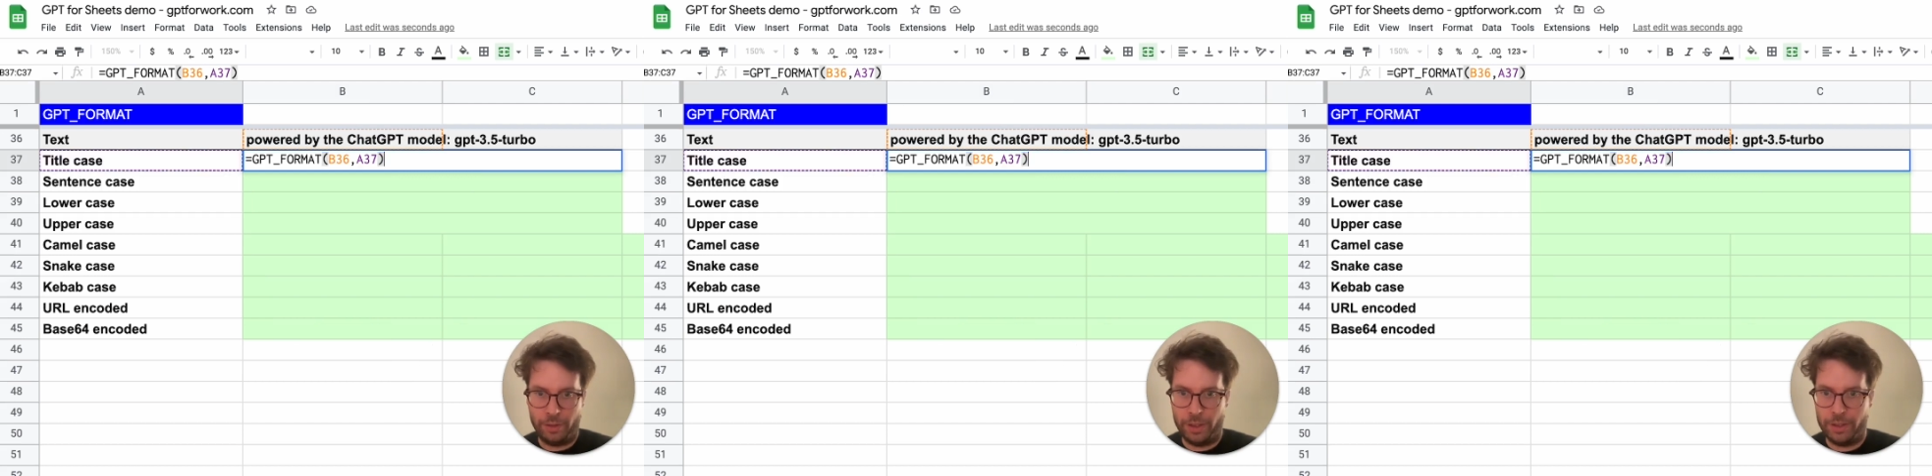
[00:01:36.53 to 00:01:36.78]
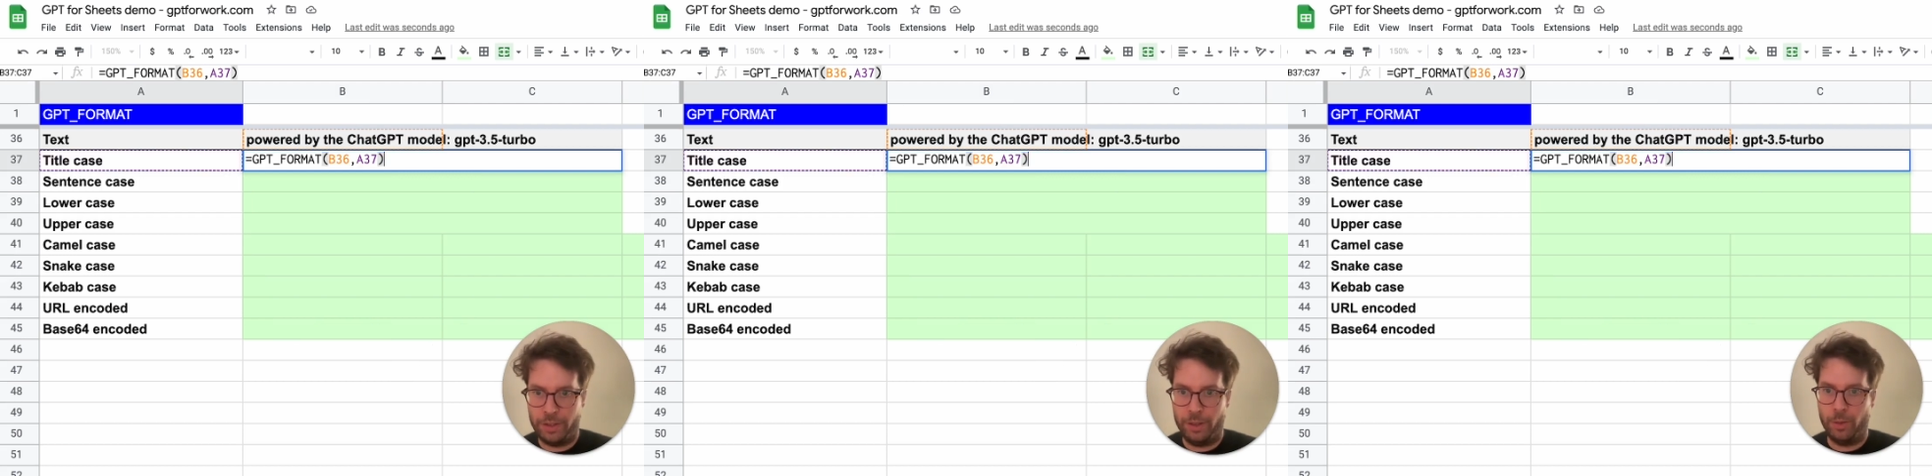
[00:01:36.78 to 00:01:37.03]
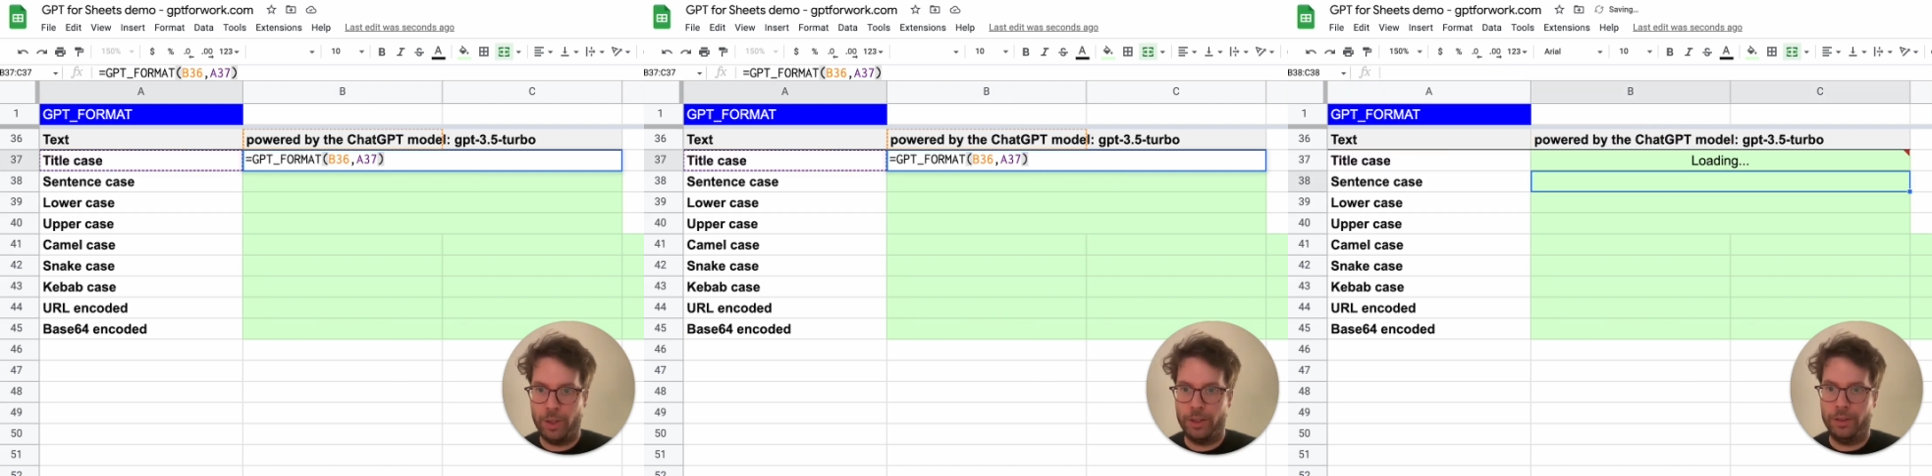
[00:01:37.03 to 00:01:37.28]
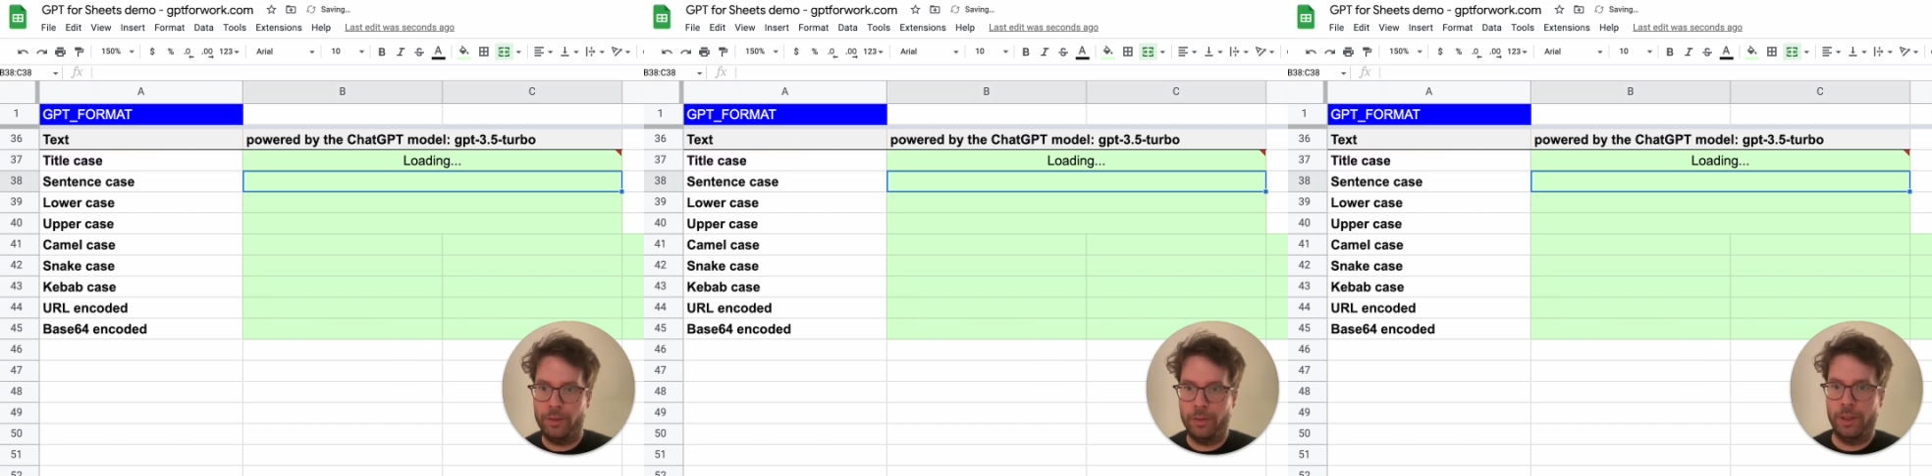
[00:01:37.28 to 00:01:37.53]
Let's see what it
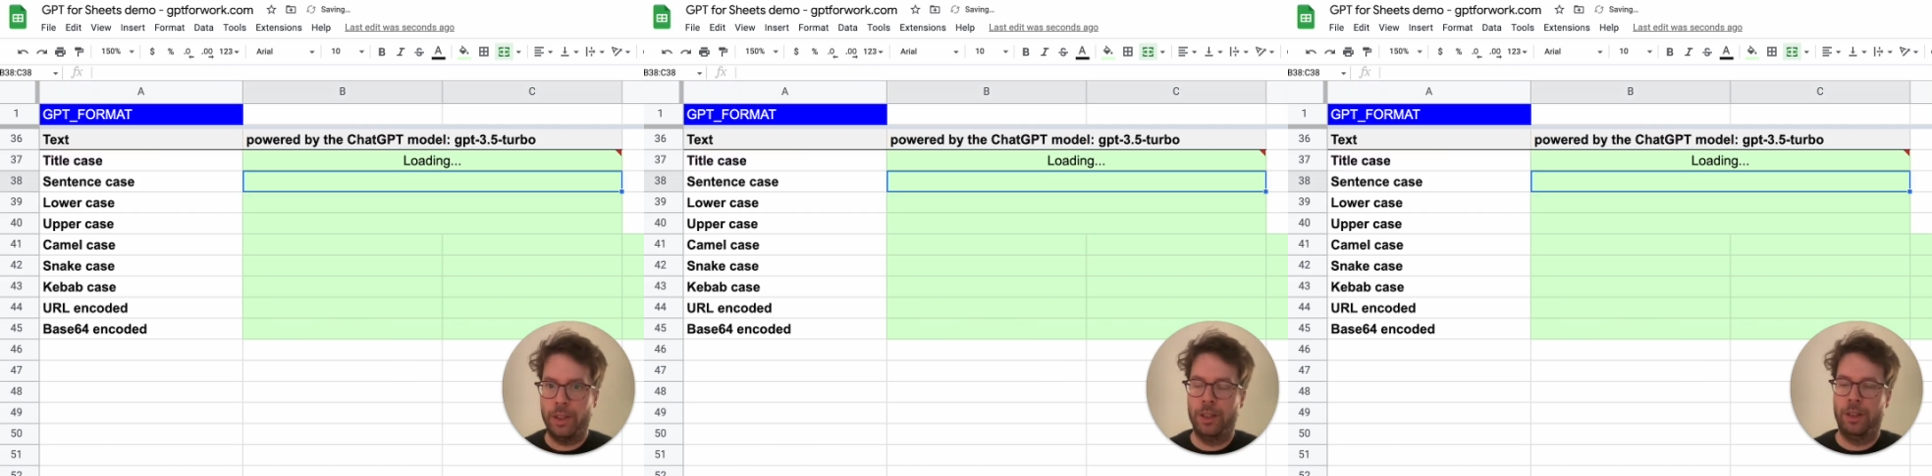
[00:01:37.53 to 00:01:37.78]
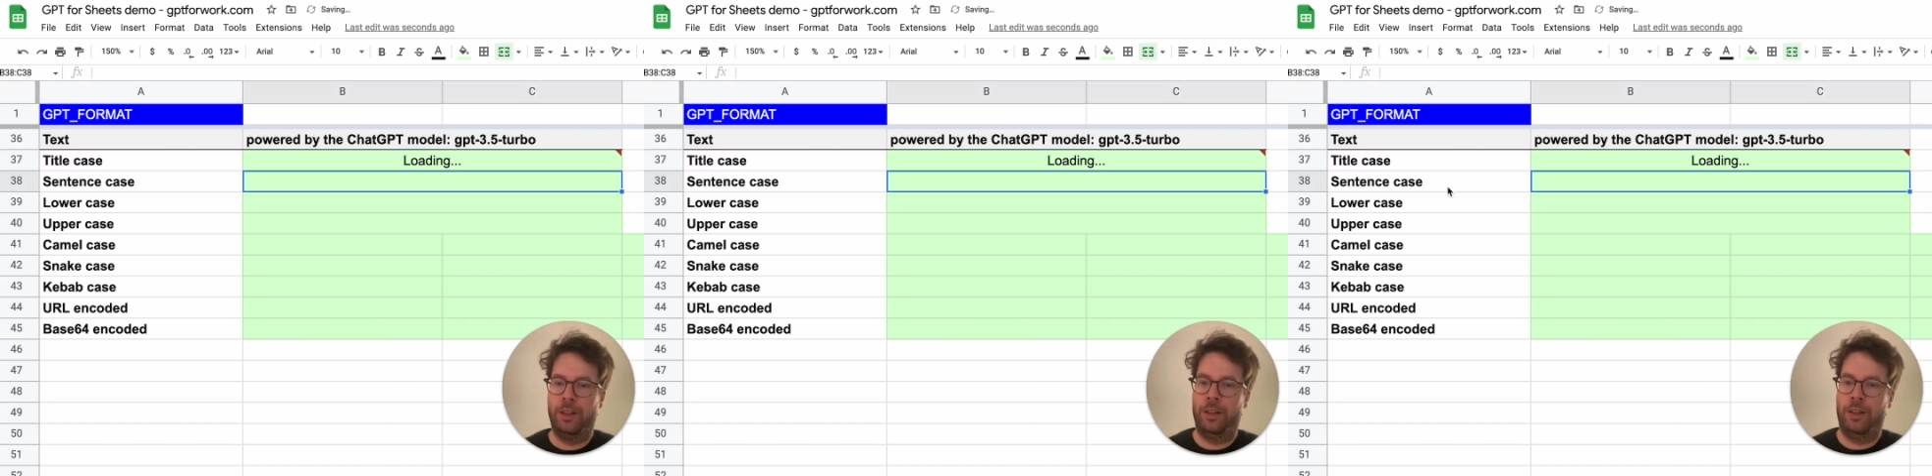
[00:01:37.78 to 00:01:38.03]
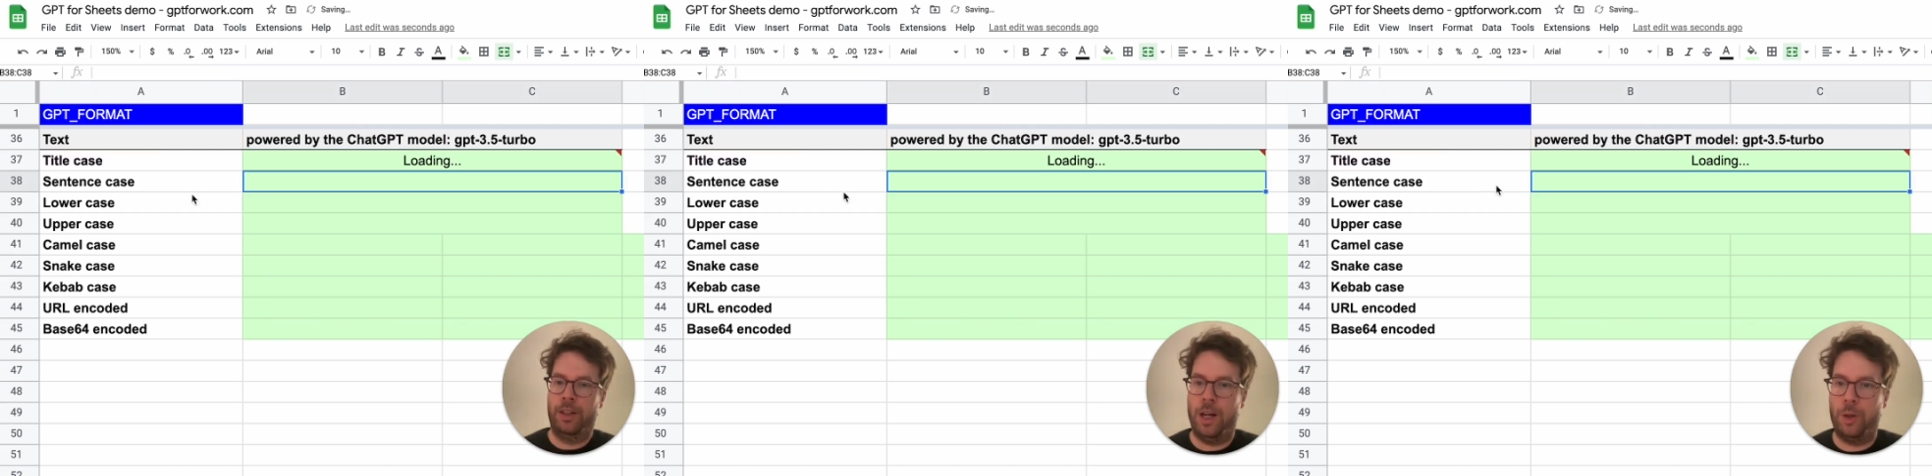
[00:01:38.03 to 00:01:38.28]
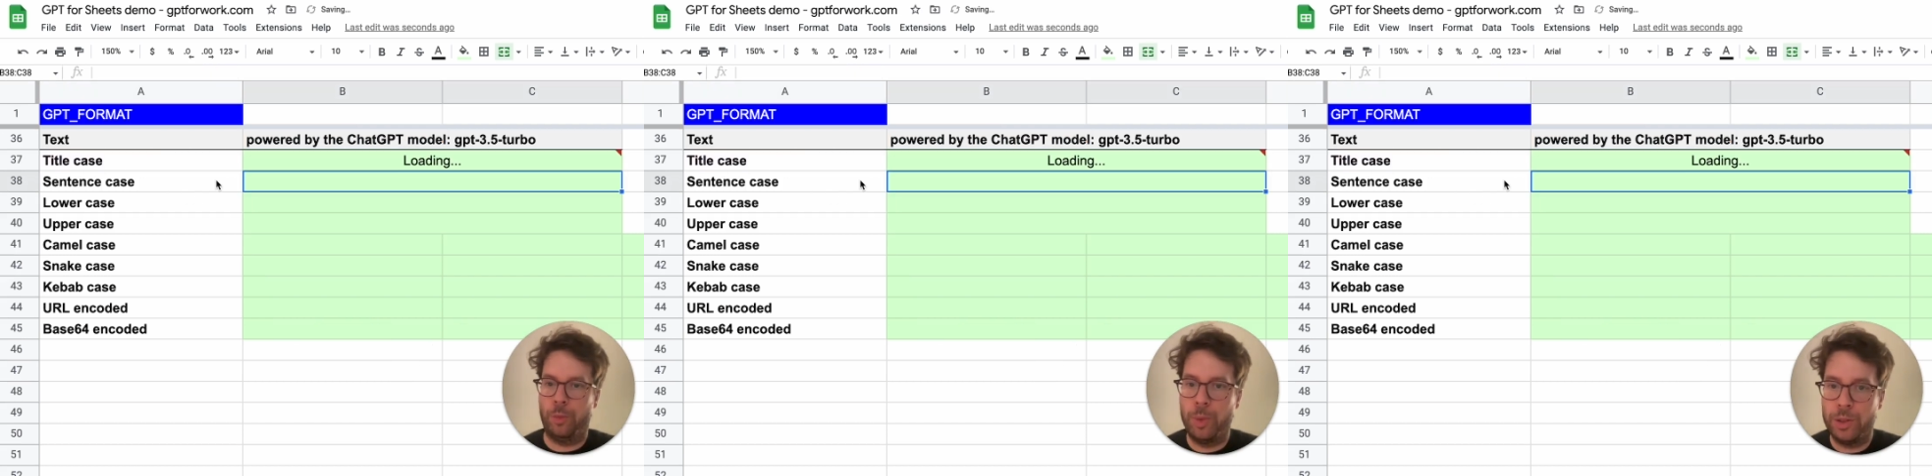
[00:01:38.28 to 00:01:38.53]

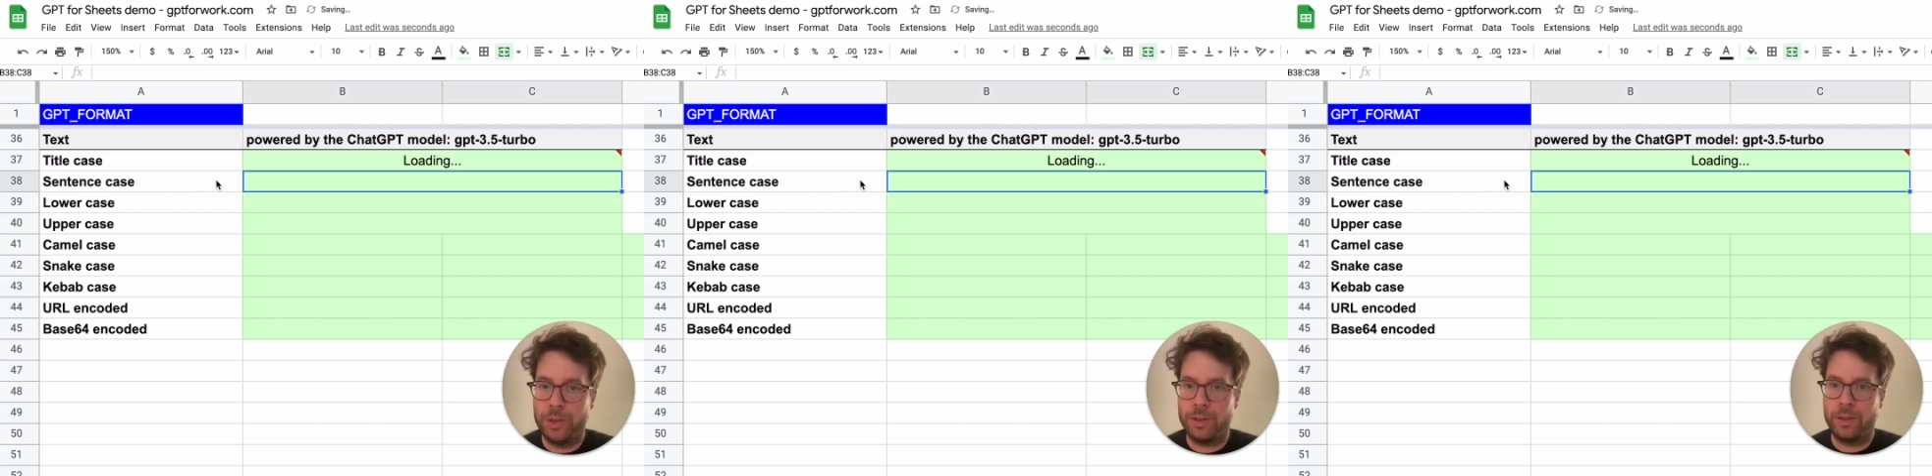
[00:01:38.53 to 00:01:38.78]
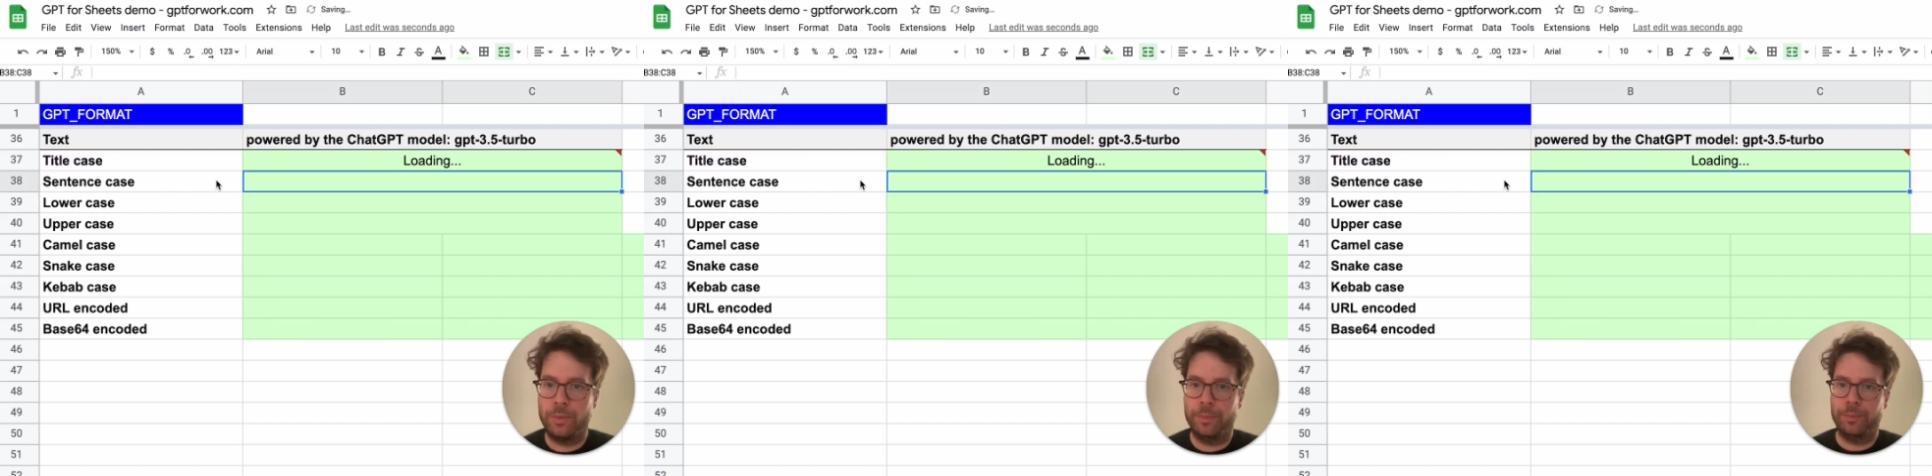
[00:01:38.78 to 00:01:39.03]
outputs.